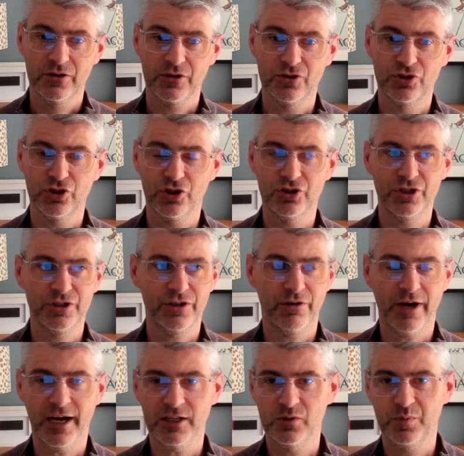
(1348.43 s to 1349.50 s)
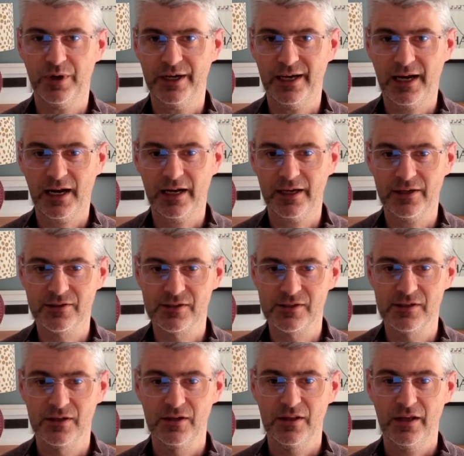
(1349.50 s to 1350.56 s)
judging their ads by clicks